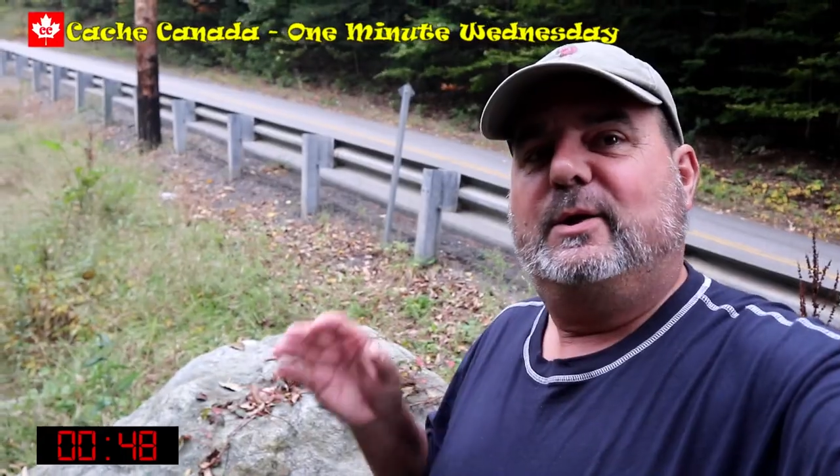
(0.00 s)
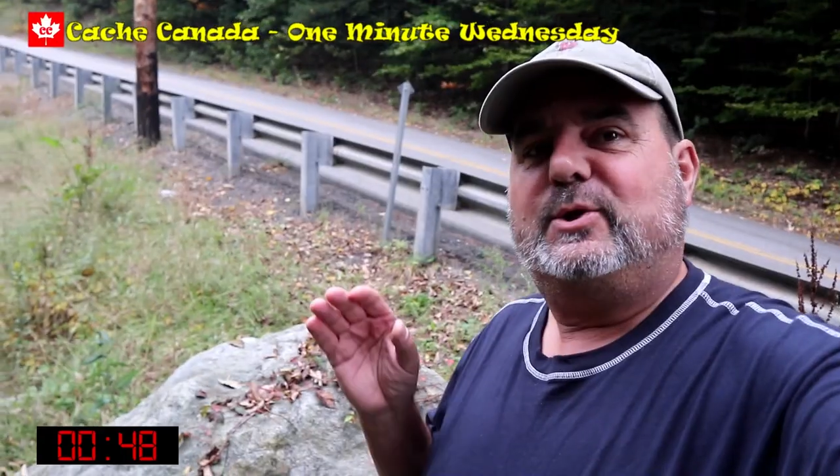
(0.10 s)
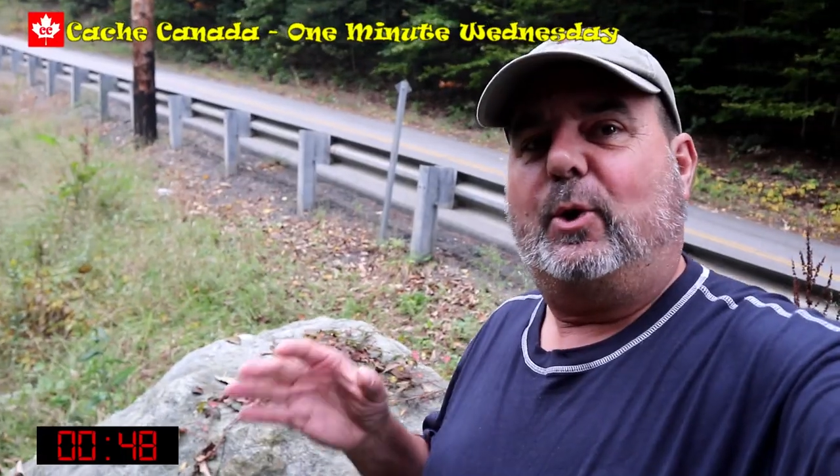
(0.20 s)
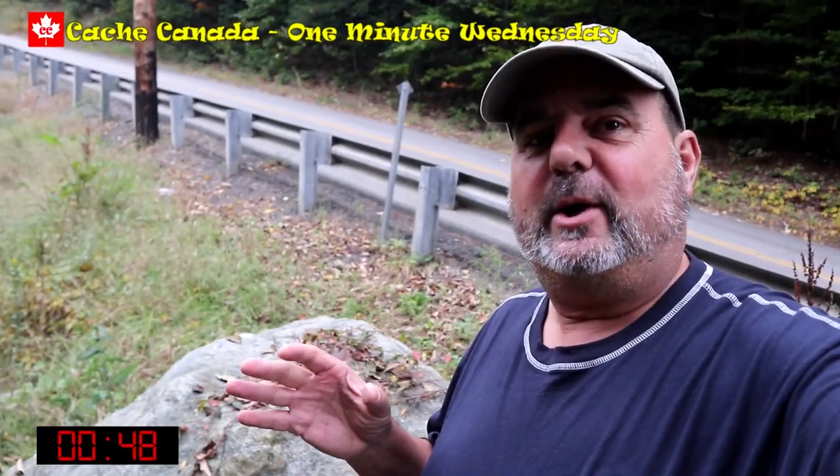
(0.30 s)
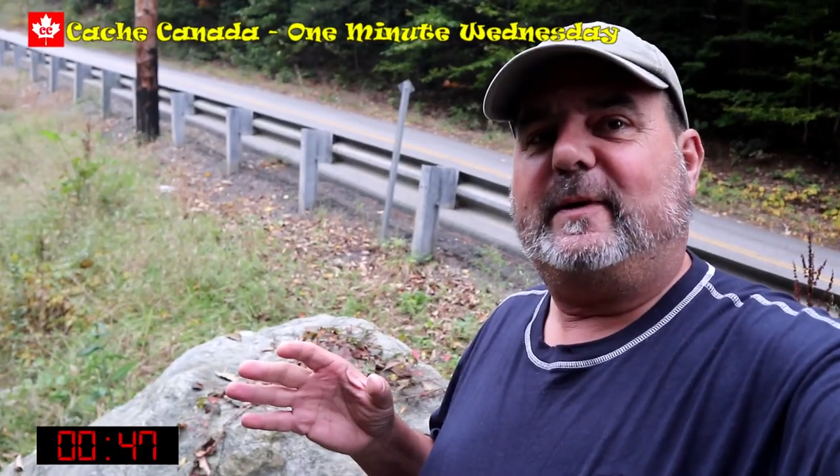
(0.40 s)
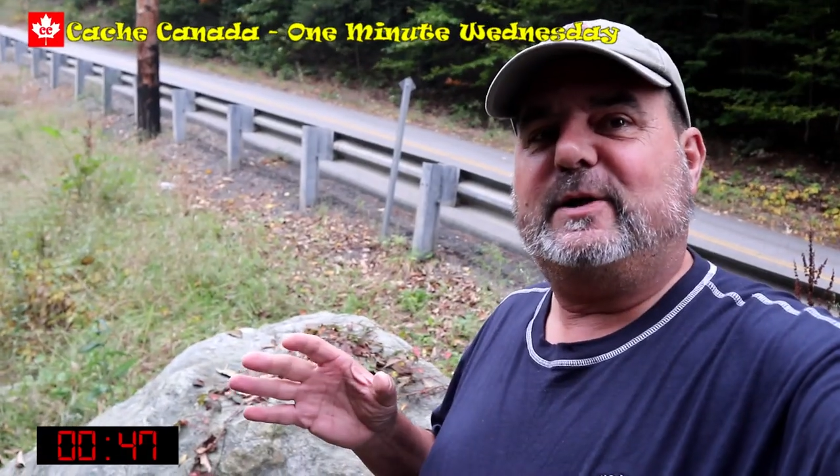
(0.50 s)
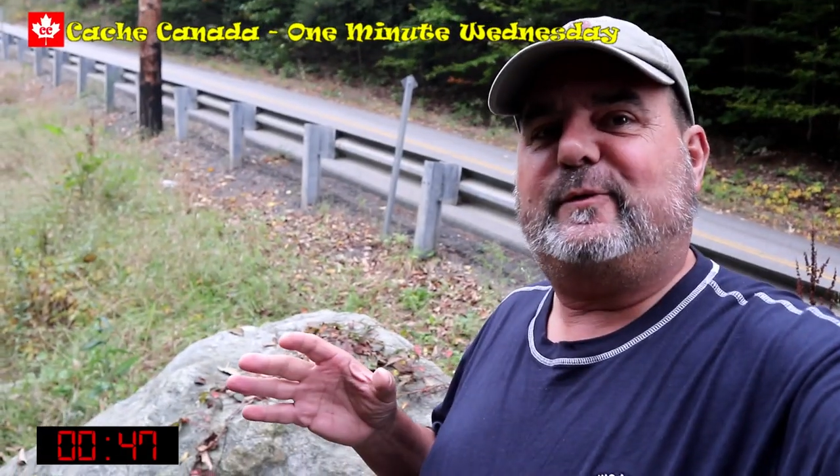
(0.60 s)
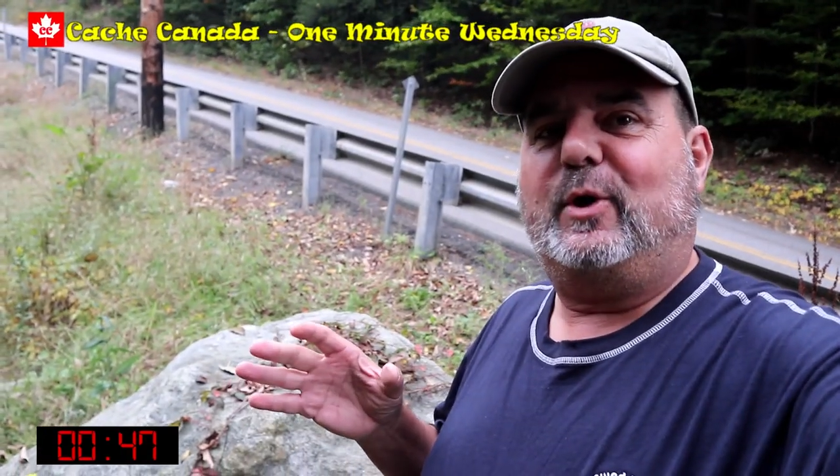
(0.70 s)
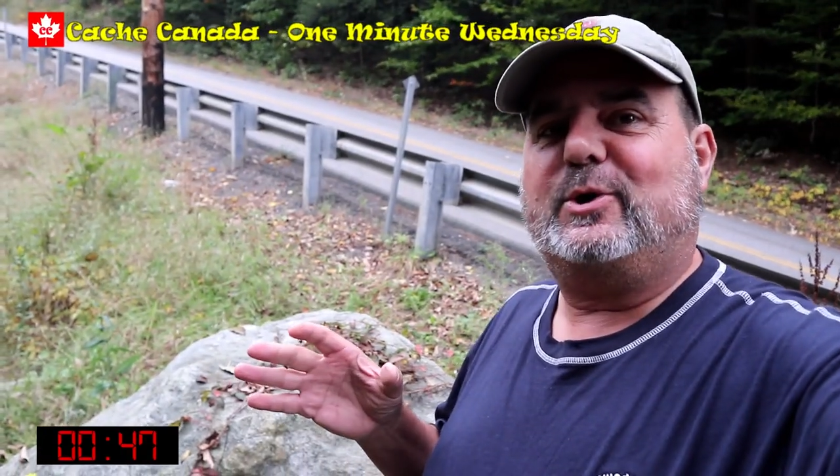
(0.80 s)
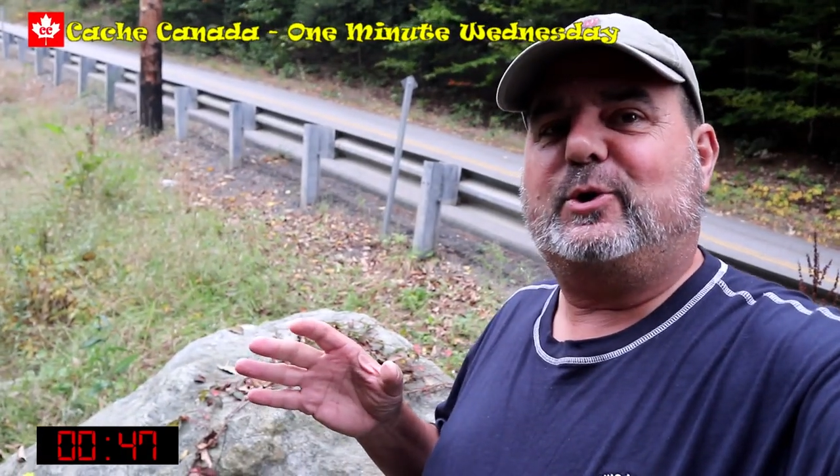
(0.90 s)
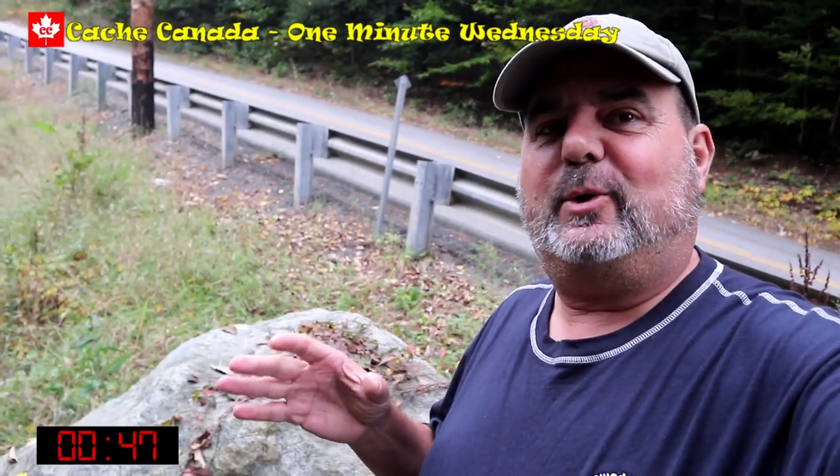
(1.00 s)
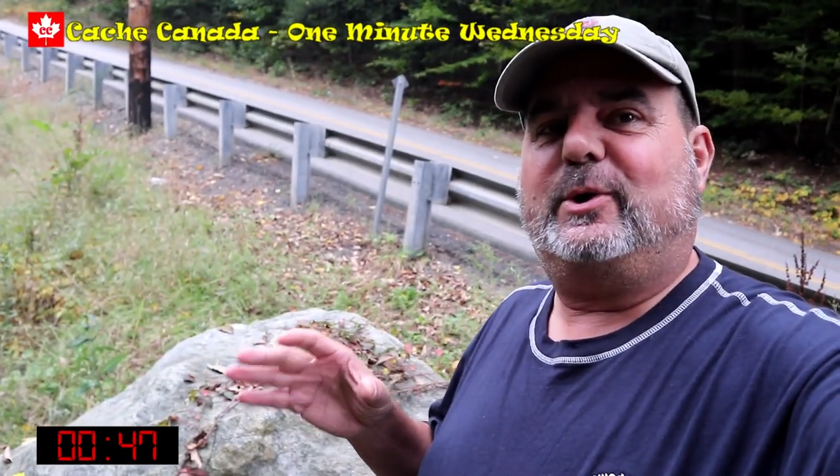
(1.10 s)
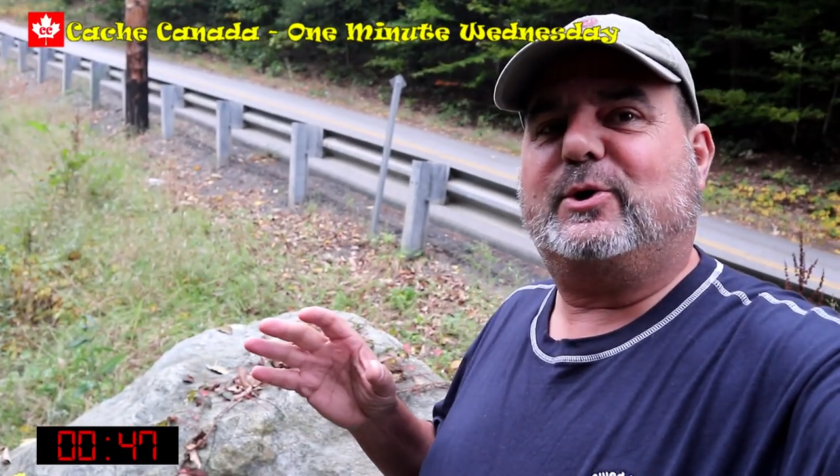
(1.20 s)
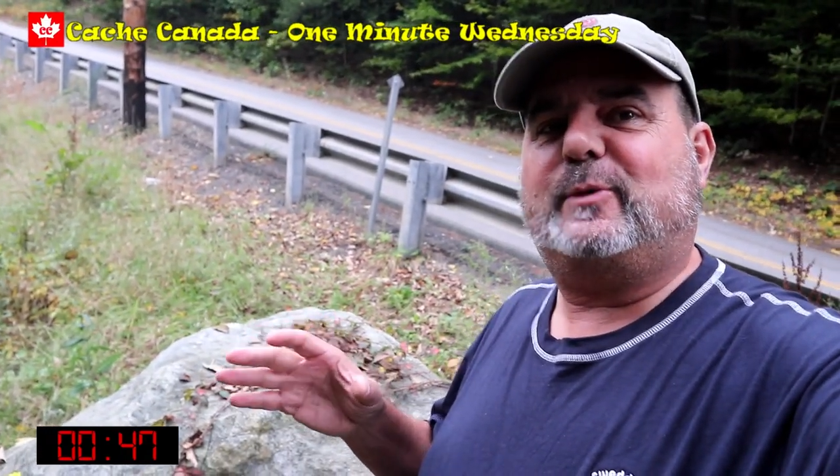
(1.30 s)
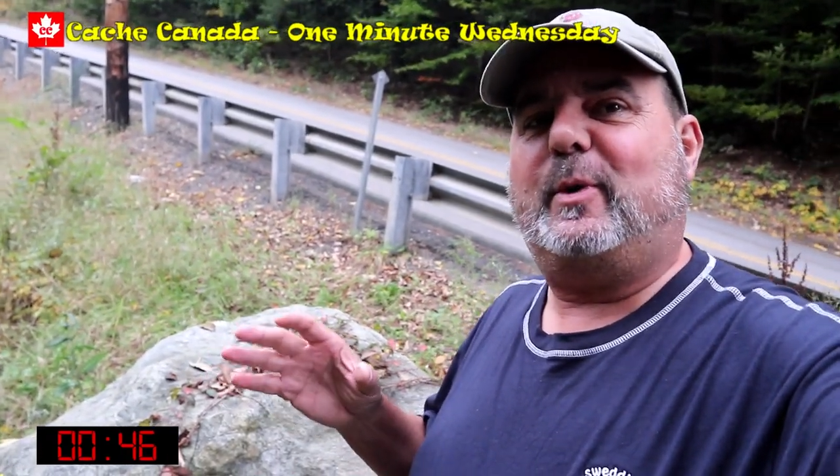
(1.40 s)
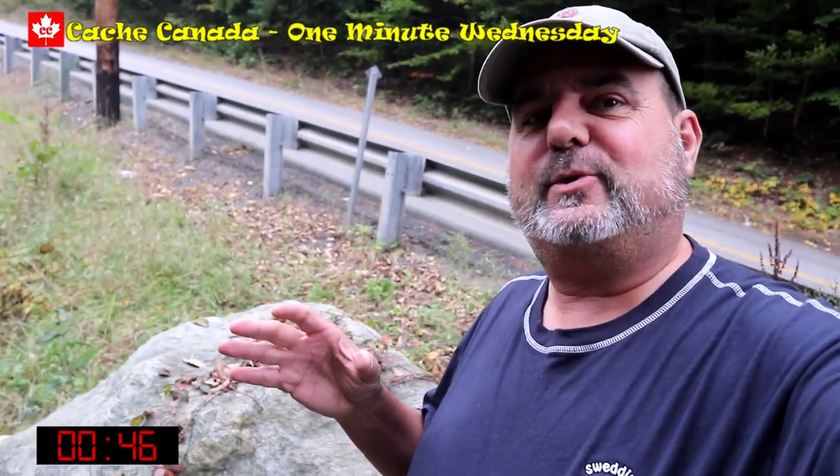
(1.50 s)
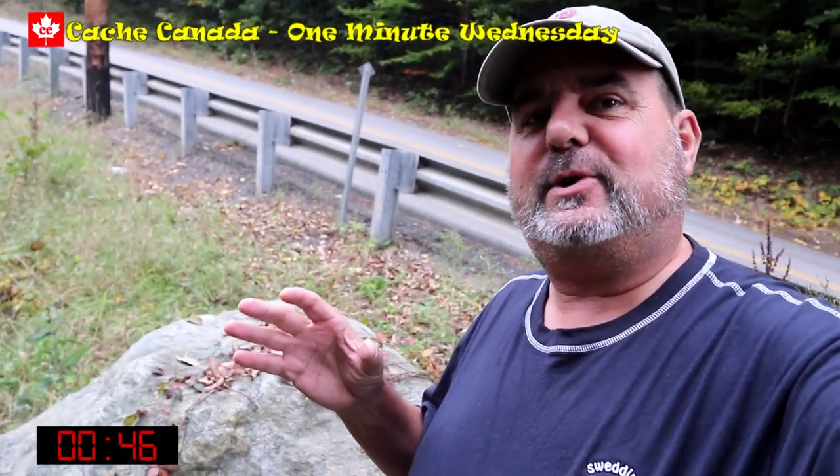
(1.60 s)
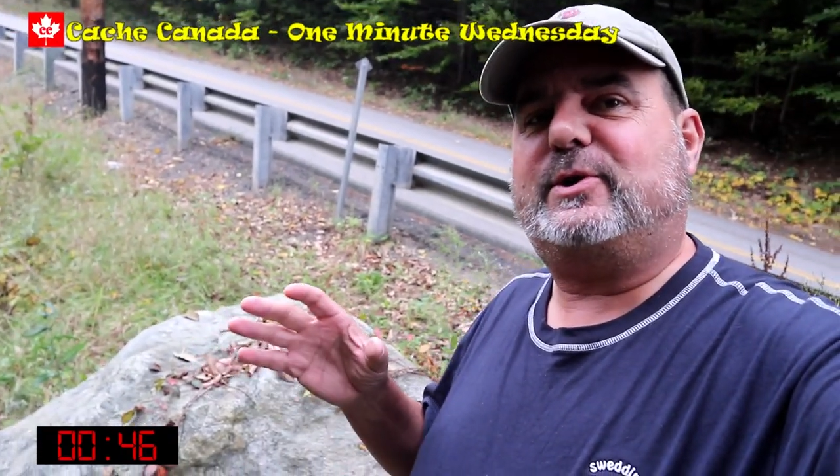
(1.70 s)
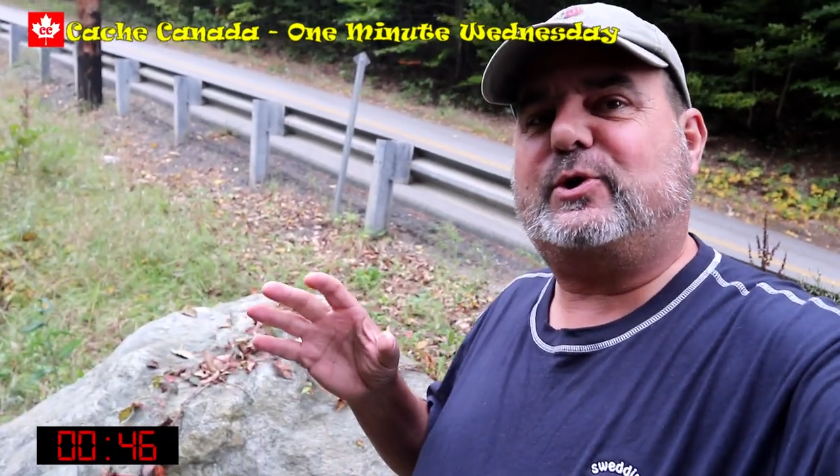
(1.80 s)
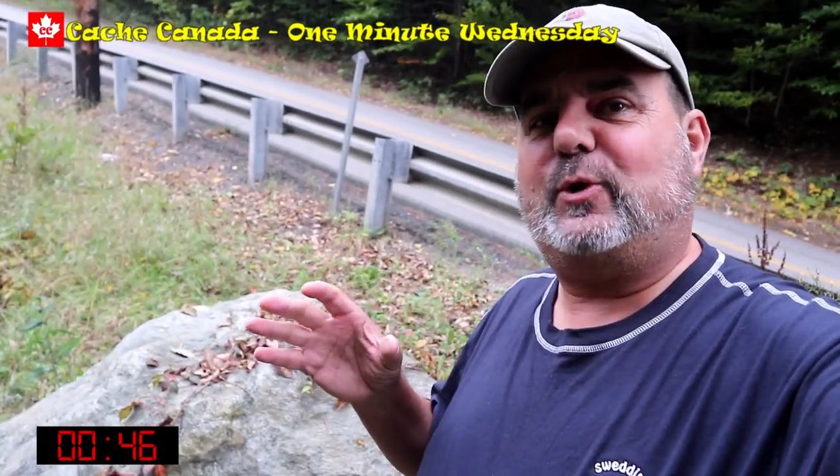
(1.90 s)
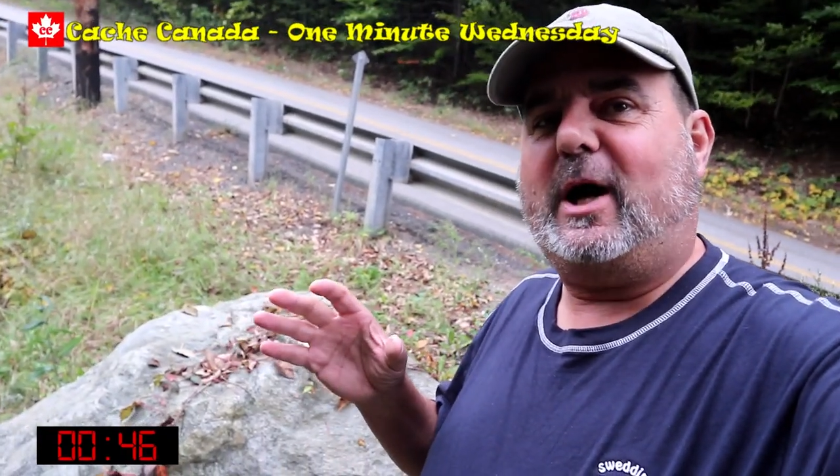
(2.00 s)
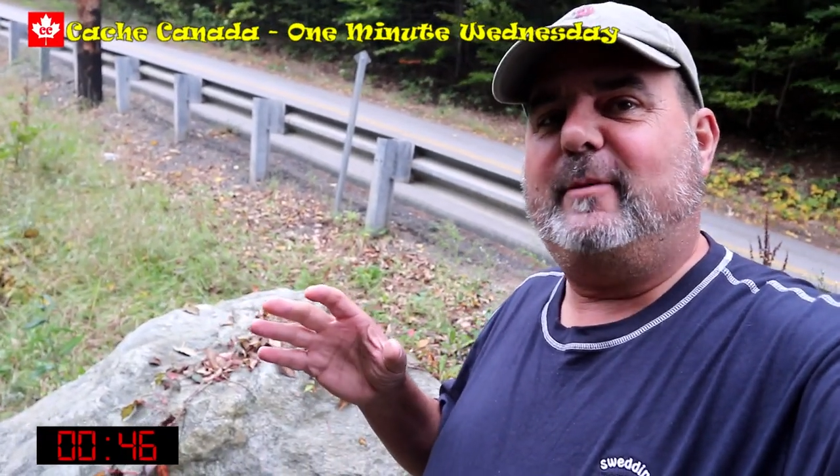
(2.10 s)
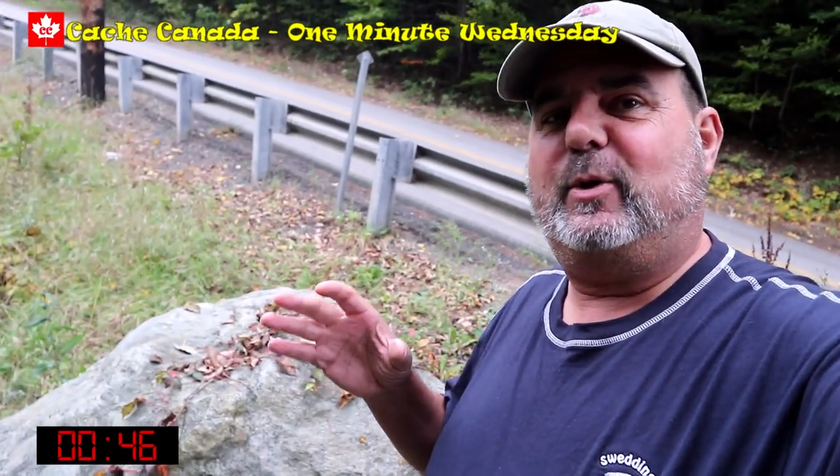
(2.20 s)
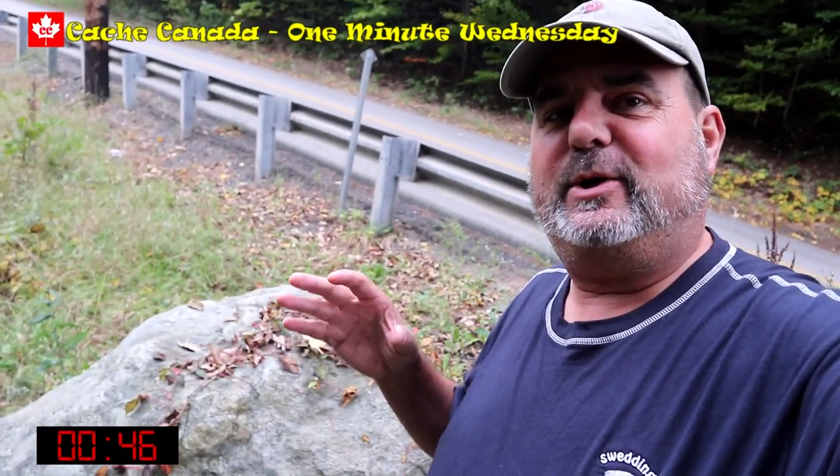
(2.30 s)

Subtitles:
So at this virtual, you're supposed to describe